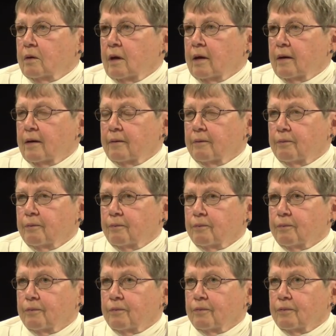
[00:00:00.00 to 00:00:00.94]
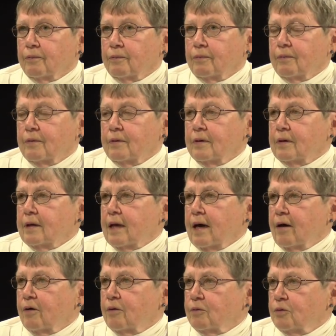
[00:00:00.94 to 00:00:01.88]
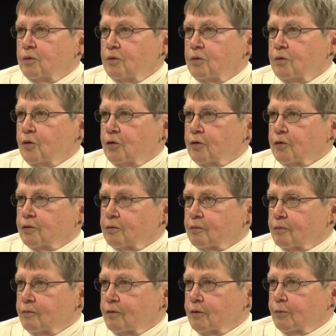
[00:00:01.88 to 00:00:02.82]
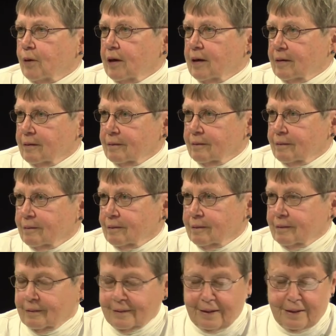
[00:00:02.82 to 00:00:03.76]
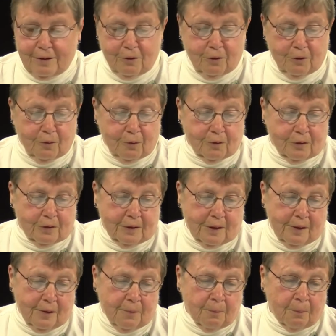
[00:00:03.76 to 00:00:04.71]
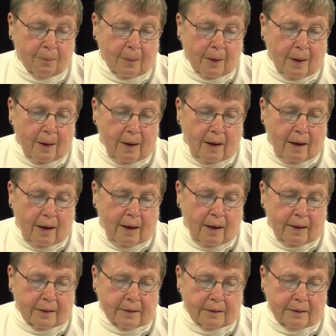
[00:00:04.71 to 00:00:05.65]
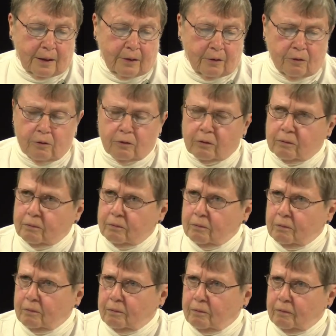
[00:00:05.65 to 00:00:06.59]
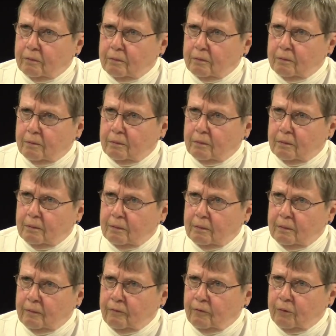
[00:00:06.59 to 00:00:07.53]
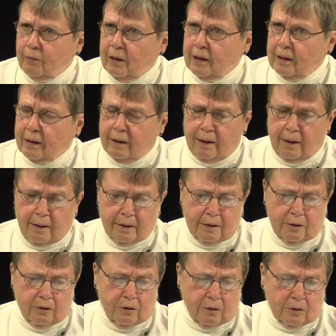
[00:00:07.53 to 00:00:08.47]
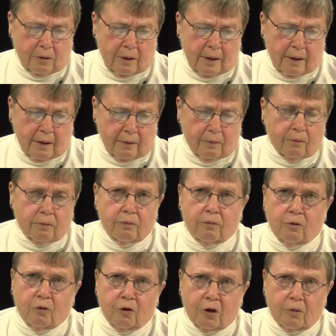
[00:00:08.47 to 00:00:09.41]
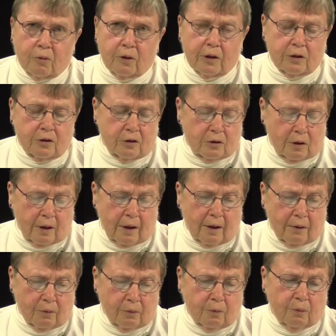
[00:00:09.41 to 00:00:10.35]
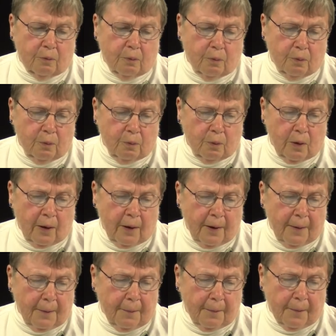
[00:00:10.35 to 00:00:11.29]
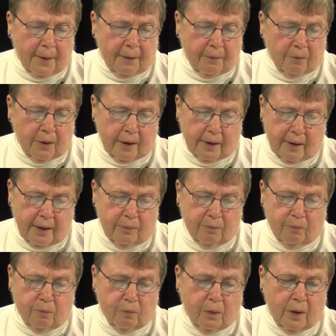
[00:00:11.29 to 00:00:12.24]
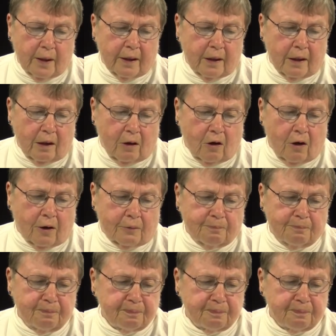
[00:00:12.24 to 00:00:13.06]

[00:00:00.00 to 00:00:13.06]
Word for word: uh, the now Northern Vermont yeah. State University. Uh, Southern Vermont College, uh, Norwich, uh, um, and we keep plugging along